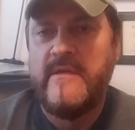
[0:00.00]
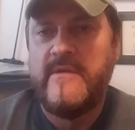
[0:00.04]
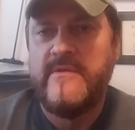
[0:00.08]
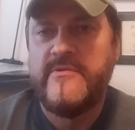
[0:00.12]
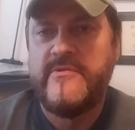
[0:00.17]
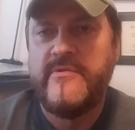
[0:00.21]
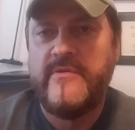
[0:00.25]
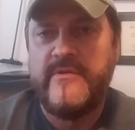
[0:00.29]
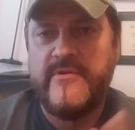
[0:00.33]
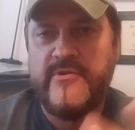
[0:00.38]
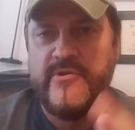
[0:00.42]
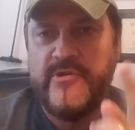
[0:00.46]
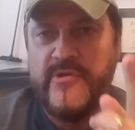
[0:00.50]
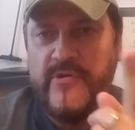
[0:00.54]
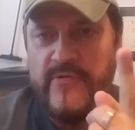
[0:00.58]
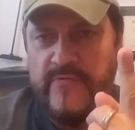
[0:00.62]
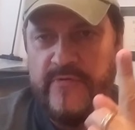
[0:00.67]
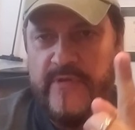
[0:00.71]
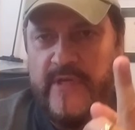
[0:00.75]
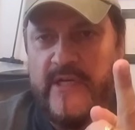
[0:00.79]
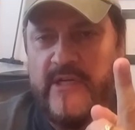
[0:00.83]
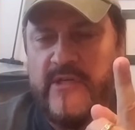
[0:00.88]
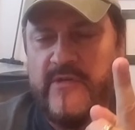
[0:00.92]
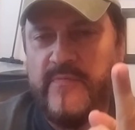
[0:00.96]
So, there's two
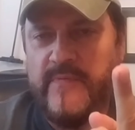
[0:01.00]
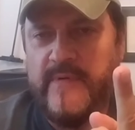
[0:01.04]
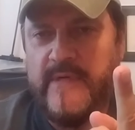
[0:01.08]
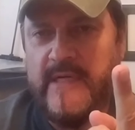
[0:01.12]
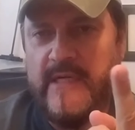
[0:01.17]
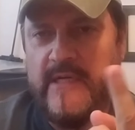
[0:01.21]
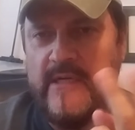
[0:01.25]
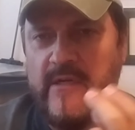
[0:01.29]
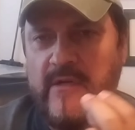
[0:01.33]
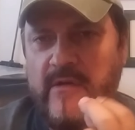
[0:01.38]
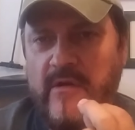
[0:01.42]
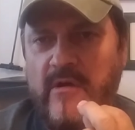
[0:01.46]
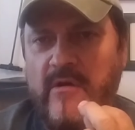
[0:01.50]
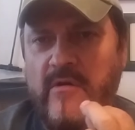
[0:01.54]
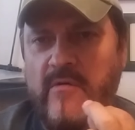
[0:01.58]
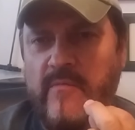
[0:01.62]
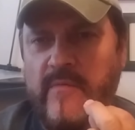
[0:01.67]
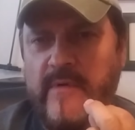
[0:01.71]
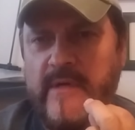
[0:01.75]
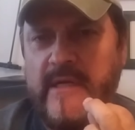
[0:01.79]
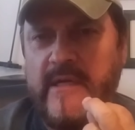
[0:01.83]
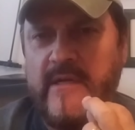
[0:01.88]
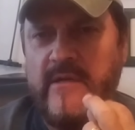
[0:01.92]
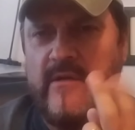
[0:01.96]
things we need to know
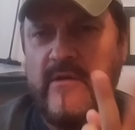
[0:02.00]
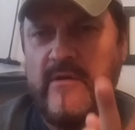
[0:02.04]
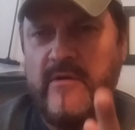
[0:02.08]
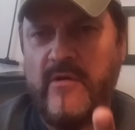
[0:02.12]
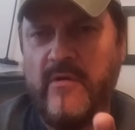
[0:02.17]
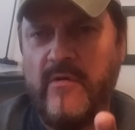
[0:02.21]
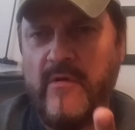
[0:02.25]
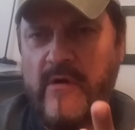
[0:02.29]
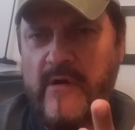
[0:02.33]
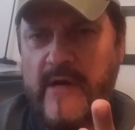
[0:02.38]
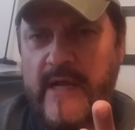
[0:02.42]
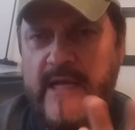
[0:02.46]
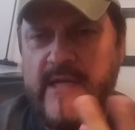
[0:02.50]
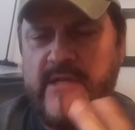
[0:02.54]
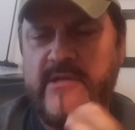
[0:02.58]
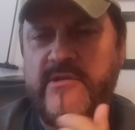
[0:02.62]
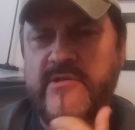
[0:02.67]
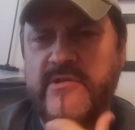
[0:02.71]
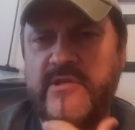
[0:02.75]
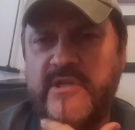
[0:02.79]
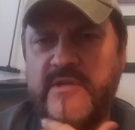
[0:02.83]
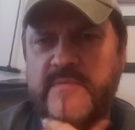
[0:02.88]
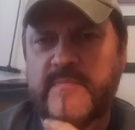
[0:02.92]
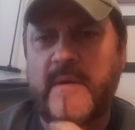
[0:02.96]
we need to know our
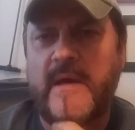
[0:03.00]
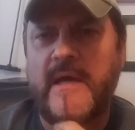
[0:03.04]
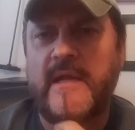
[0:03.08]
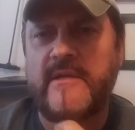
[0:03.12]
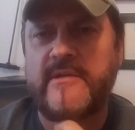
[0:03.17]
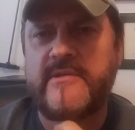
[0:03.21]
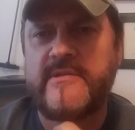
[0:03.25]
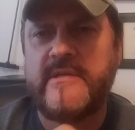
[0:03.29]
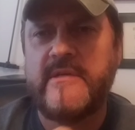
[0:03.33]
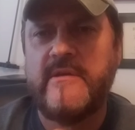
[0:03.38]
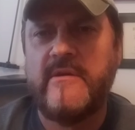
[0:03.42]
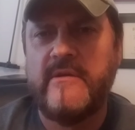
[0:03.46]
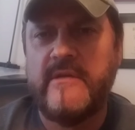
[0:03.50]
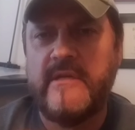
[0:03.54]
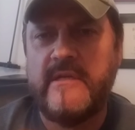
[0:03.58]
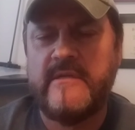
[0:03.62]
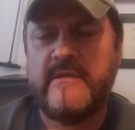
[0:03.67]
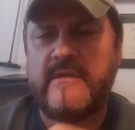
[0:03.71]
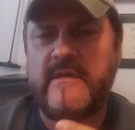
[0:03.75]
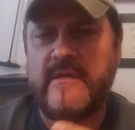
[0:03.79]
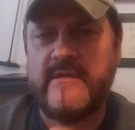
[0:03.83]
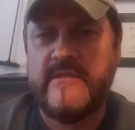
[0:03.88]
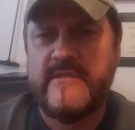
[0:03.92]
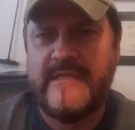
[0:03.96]
agency's policy on
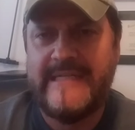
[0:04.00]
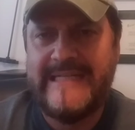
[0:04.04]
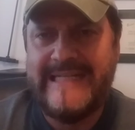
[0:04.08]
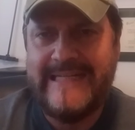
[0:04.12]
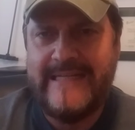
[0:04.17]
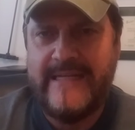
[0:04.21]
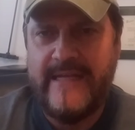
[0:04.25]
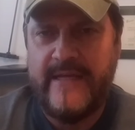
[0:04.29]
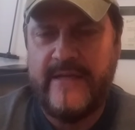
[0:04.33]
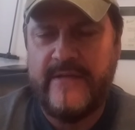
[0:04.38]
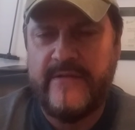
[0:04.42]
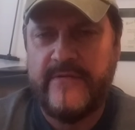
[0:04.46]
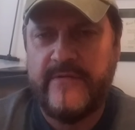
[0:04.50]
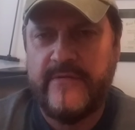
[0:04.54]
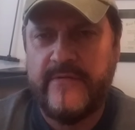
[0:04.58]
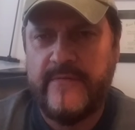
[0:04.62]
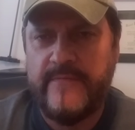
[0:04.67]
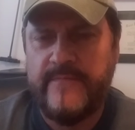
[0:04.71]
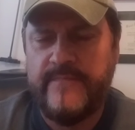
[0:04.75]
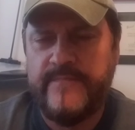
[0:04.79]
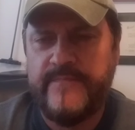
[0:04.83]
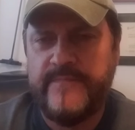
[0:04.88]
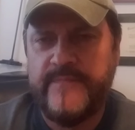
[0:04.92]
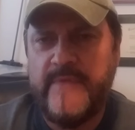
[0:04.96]
in custody deaths,
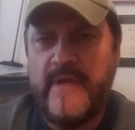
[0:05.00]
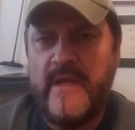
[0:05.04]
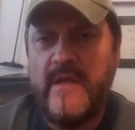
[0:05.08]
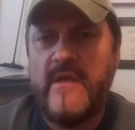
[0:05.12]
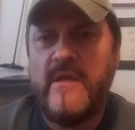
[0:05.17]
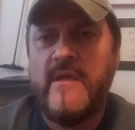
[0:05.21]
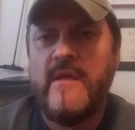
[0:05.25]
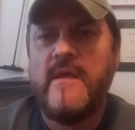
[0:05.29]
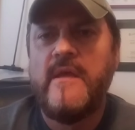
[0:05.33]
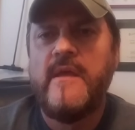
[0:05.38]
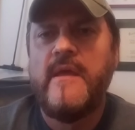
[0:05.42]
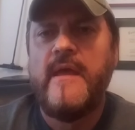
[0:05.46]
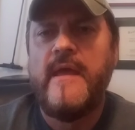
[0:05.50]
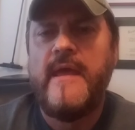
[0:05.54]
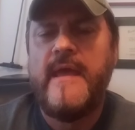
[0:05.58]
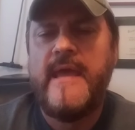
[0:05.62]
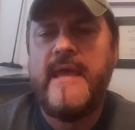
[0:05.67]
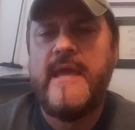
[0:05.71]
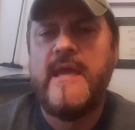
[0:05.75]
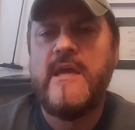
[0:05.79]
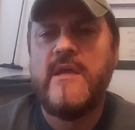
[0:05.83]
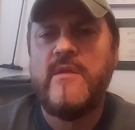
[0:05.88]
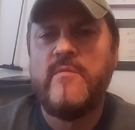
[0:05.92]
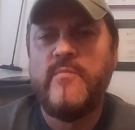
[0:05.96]

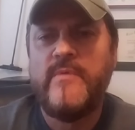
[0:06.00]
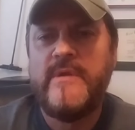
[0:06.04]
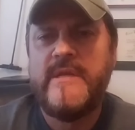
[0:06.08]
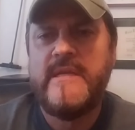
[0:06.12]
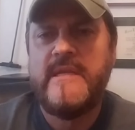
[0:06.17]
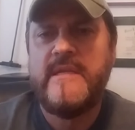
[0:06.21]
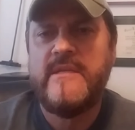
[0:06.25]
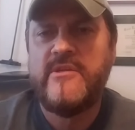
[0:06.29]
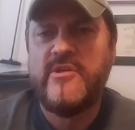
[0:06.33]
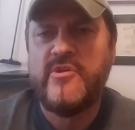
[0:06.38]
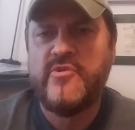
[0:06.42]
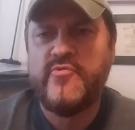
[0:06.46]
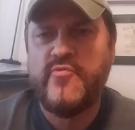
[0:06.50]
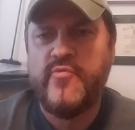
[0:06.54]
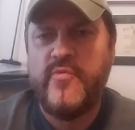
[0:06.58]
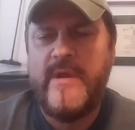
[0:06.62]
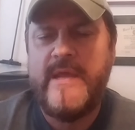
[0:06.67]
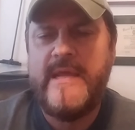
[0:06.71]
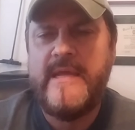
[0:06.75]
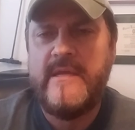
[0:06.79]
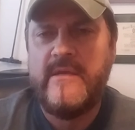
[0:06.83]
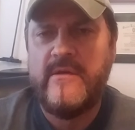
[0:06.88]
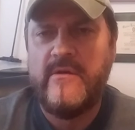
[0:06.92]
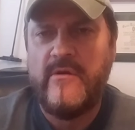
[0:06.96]
and we need to
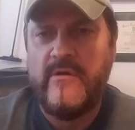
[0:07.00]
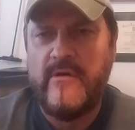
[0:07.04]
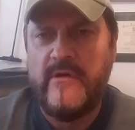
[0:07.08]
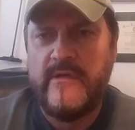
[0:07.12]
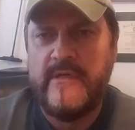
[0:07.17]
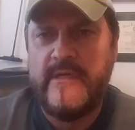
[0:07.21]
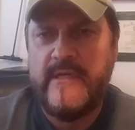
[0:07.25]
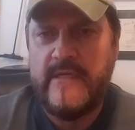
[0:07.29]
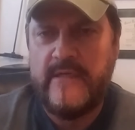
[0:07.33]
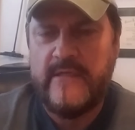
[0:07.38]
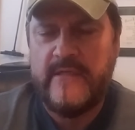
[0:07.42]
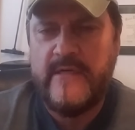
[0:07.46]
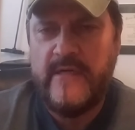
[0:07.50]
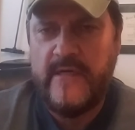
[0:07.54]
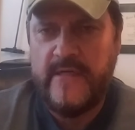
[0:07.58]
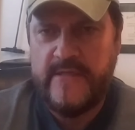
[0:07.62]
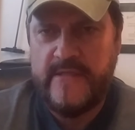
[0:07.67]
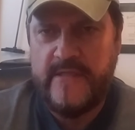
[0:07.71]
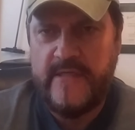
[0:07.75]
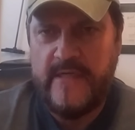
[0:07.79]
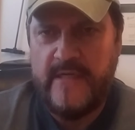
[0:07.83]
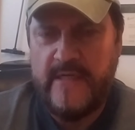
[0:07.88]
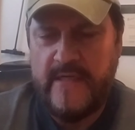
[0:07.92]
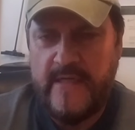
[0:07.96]
train on in
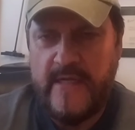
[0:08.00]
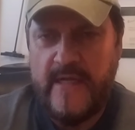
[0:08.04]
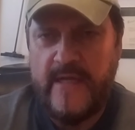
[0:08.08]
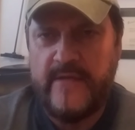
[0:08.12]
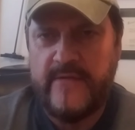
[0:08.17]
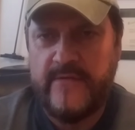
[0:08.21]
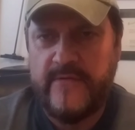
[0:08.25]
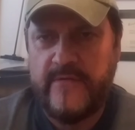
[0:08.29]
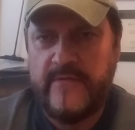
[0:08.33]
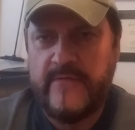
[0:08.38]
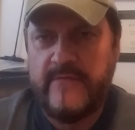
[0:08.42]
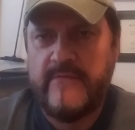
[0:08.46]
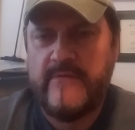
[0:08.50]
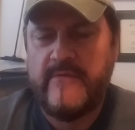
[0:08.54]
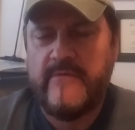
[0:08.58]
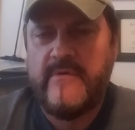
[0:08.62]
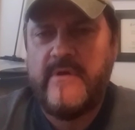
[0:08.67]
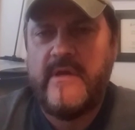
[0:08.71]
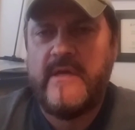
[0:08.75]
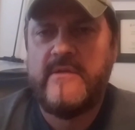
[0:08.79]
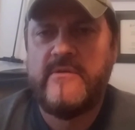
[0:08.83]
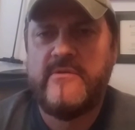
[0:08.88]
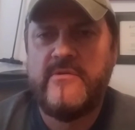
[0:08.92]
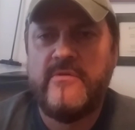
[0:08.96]
custody deaths.
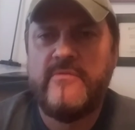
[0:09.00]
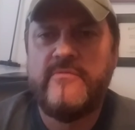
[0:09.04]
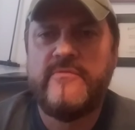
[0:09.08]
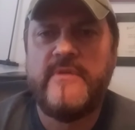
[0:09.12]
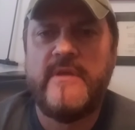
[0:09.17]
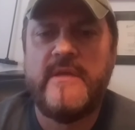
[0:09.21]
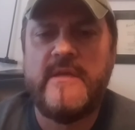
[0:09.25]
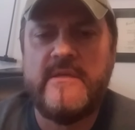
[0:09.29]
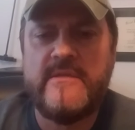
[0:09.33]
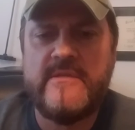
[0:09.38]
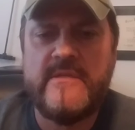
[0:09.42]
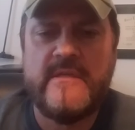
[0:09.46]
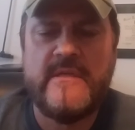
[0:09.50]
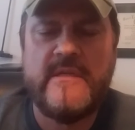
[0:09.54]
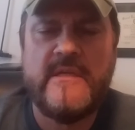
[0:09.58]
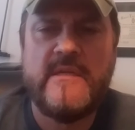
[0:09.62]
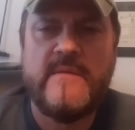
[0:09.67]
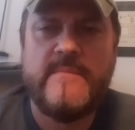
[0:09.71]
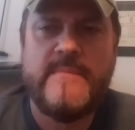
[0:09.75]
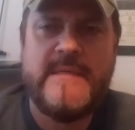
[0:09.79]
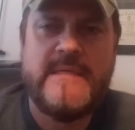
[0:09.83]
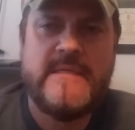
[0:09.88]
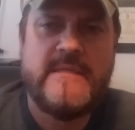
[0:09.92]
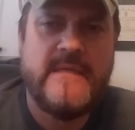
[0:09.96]
Okay, two things that need
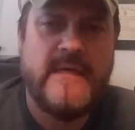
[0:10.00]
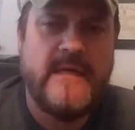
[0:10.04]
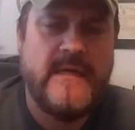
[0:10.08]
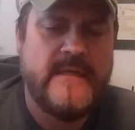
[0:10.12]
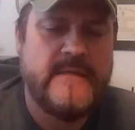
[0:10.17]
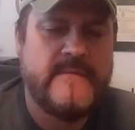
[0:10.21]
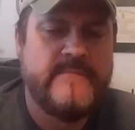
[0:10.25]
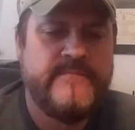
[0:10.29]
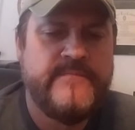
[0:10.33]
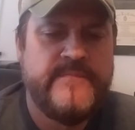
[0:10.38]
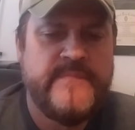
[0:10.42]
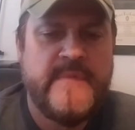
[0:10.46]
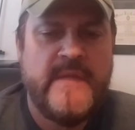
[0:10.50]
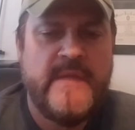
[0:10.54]
to be done.